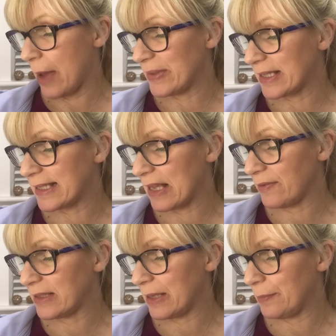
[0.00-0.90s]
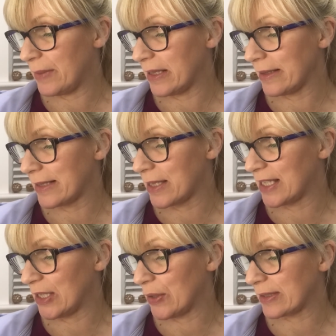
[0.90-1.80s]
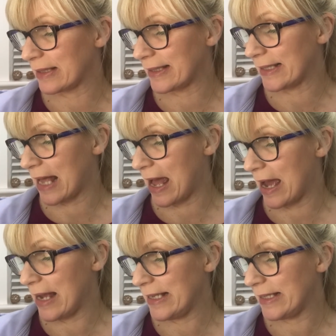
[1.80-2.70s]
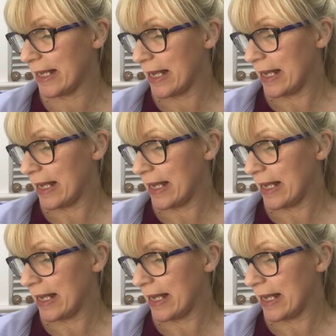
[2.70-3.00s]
It's a 70ml deluxe size.